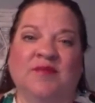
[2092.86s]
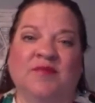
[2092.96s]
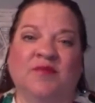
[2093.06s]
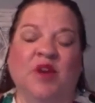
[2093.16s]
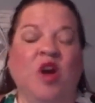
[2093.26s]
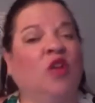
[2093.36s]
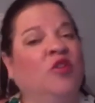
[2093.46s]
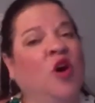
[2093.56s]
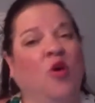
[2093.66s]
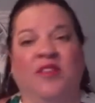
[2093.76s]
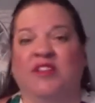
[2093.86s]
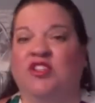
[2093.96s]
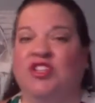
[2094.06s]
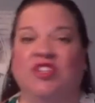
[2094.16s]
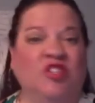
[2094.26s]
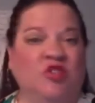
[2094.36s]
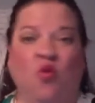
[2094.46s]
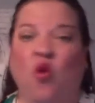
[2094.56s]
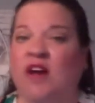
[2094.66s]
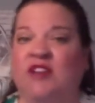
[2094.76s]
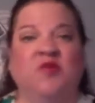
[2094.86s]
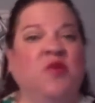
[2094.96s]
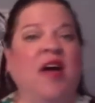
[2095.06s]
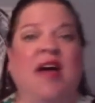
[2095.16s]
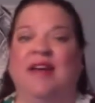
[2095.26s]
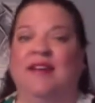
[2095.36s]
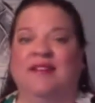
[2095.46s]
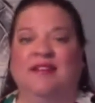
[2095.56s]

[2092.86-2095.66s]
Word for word: We all know that Jesus walked away